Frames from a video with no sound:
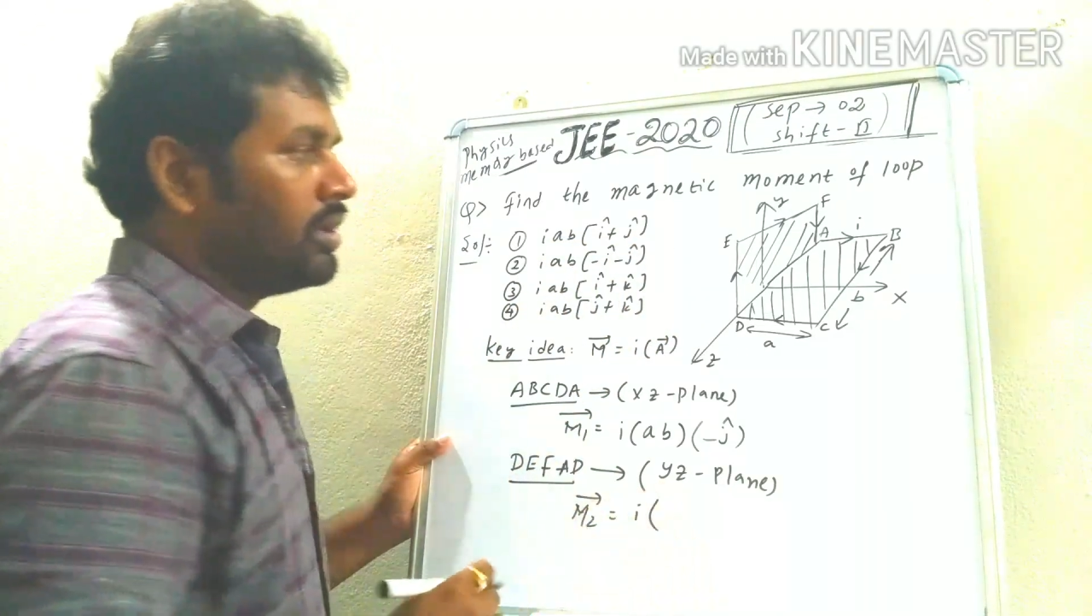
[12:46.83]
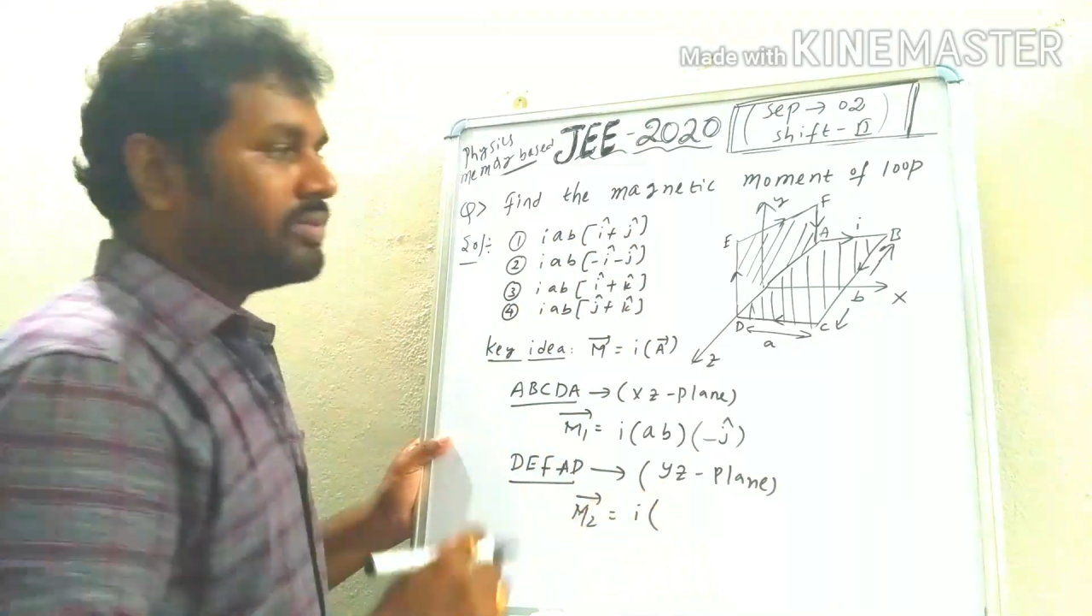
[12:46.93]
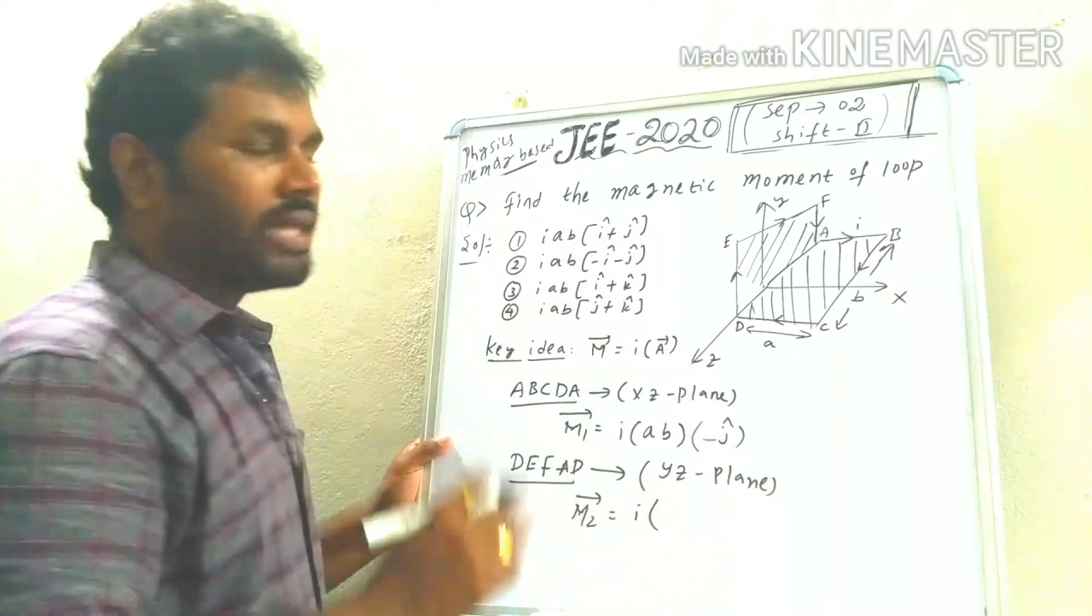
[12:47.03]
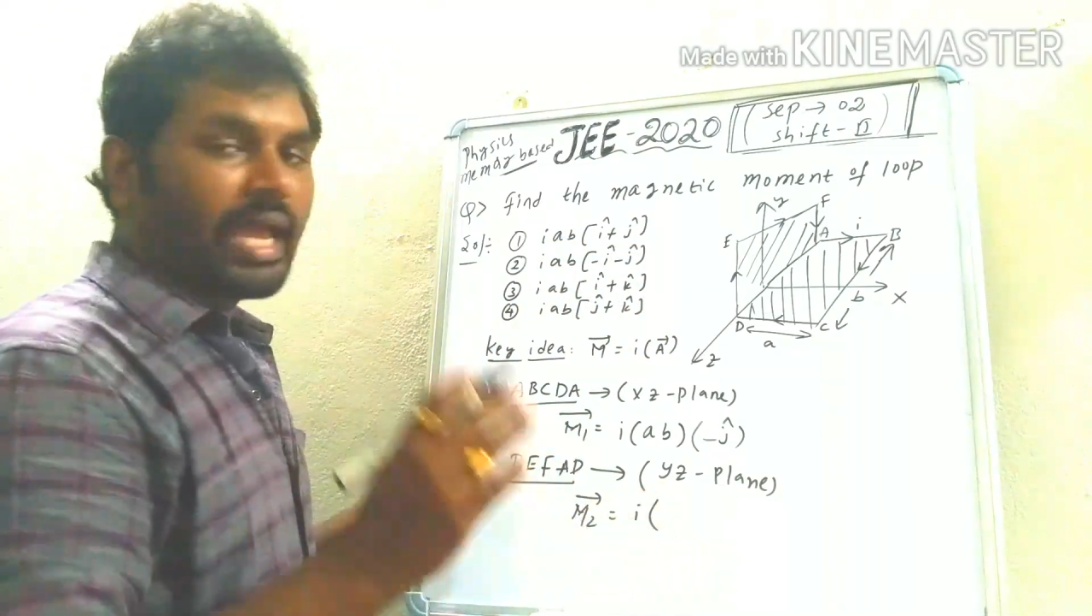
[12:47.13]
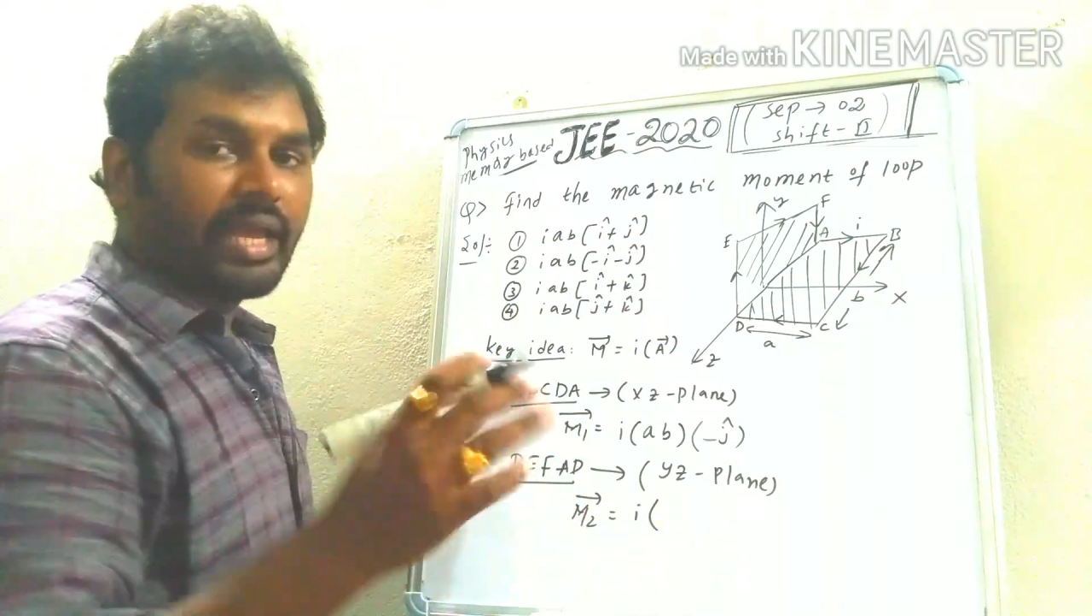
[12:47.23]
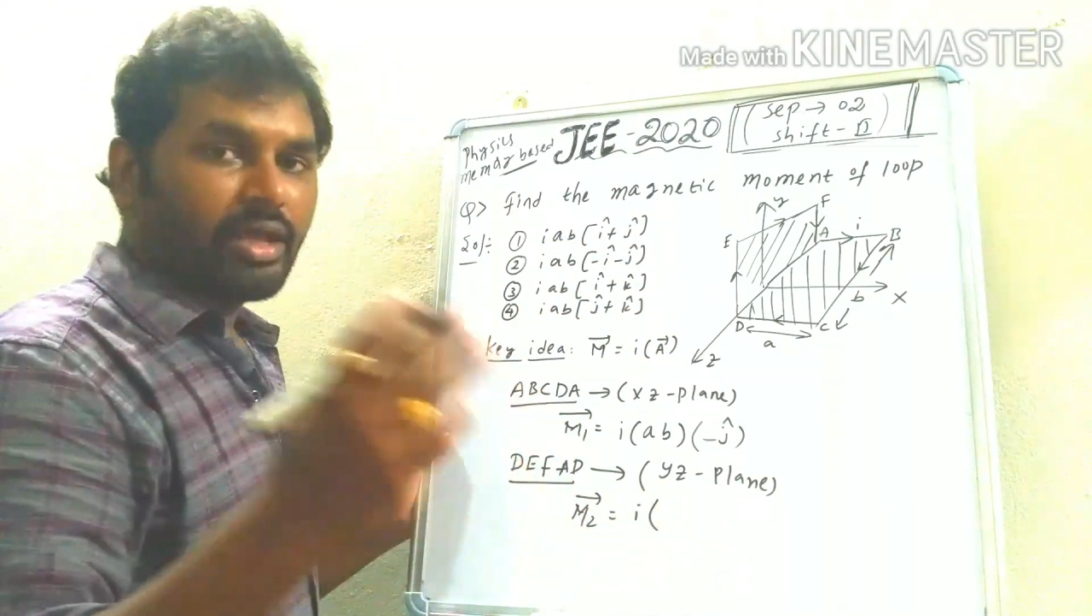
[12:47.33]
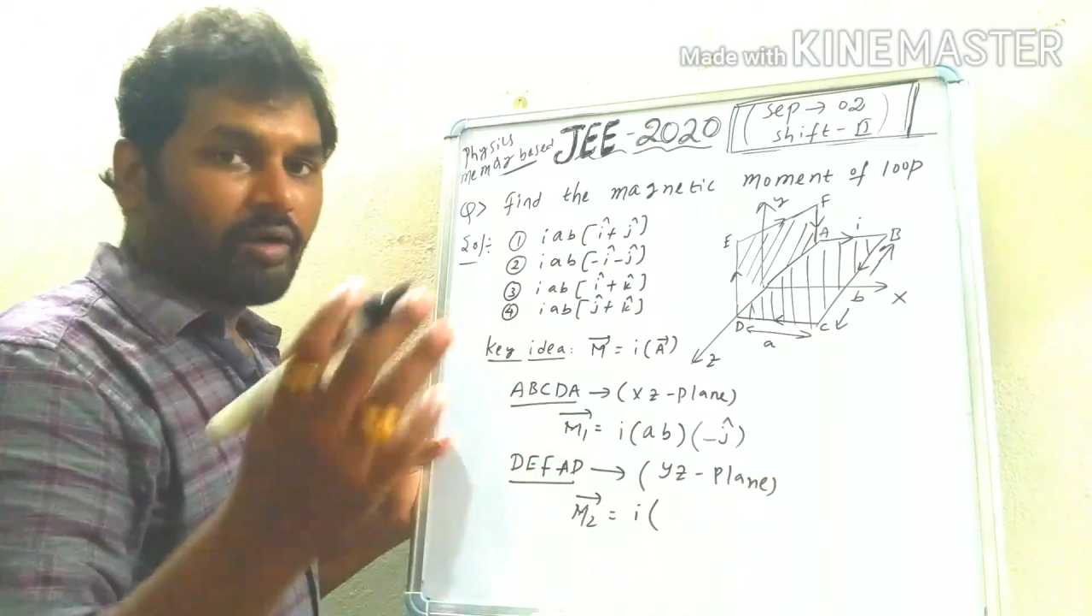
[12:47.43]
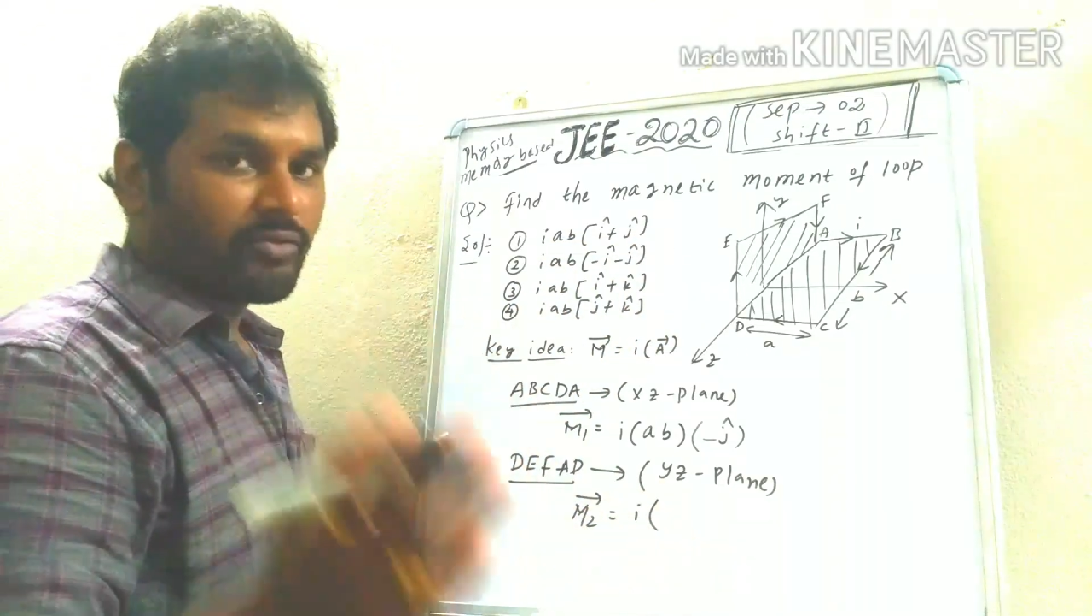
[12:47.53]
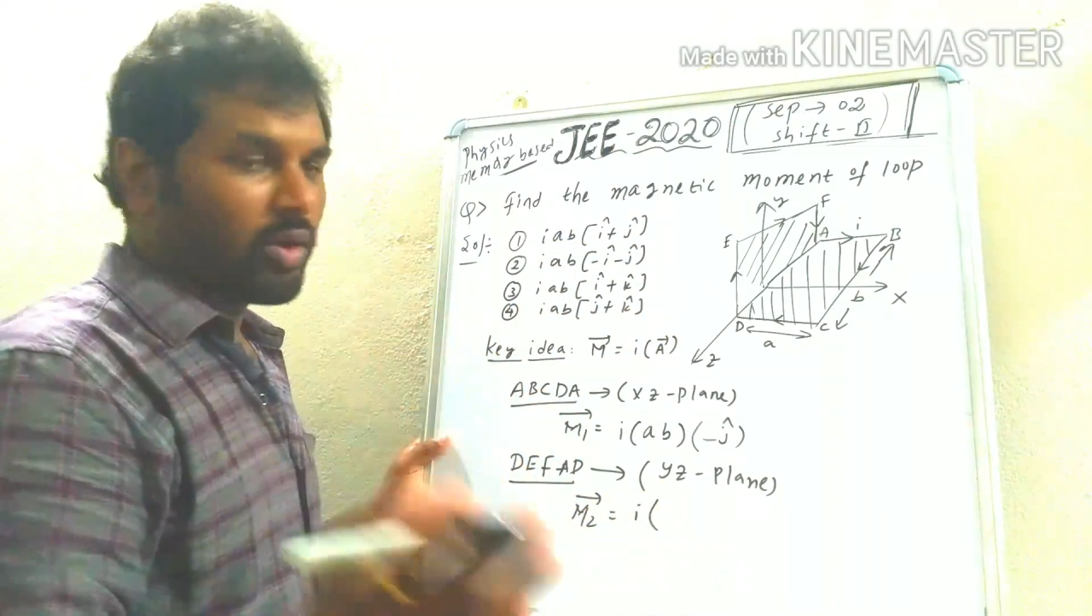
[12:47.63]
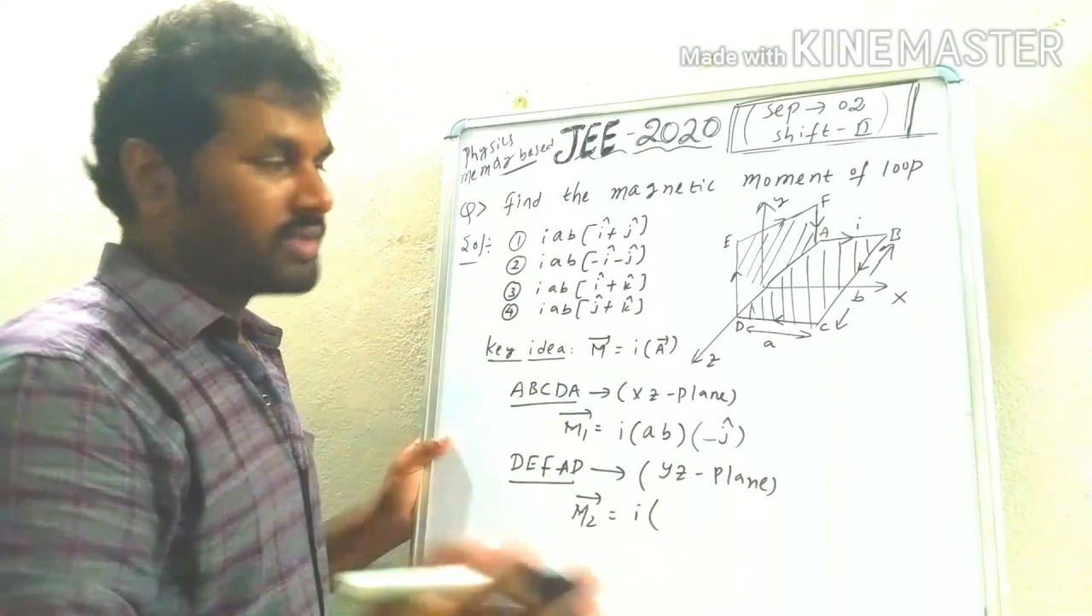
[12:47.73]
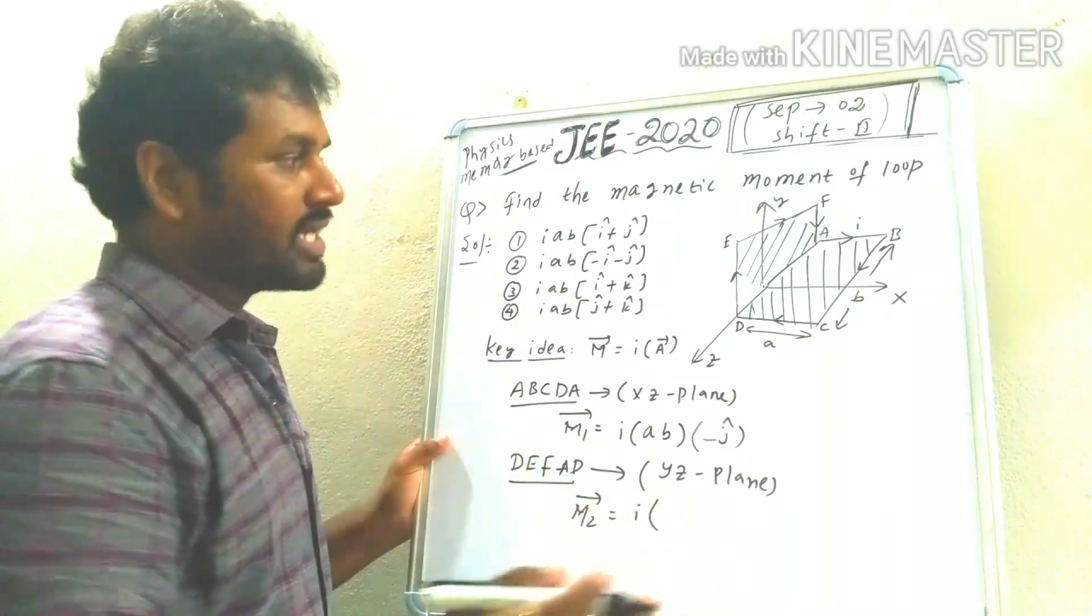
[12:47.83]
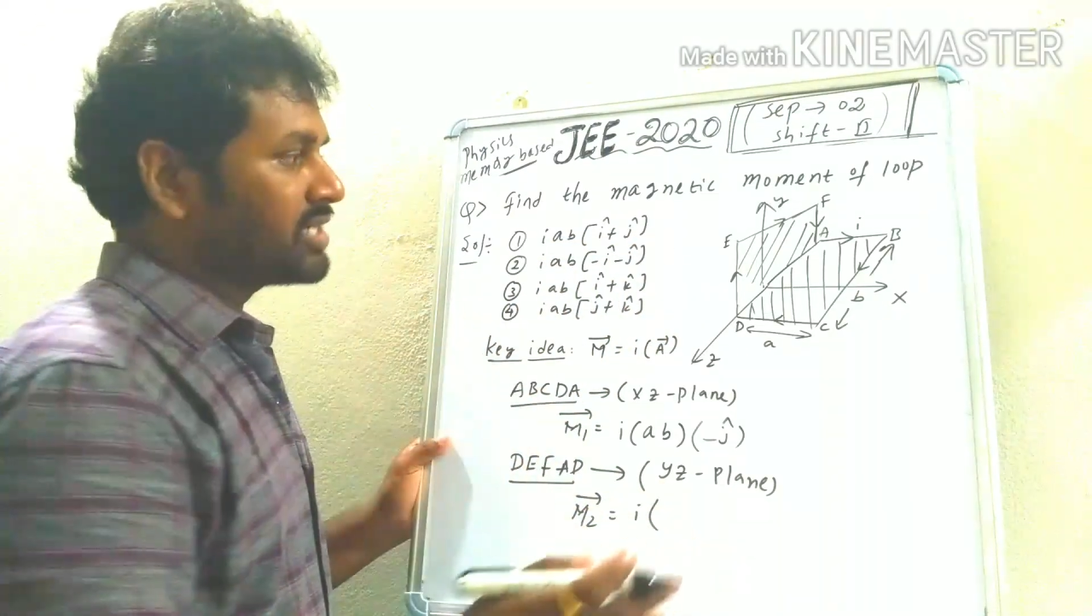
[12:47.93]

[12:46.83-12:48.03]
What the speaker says: the area of cross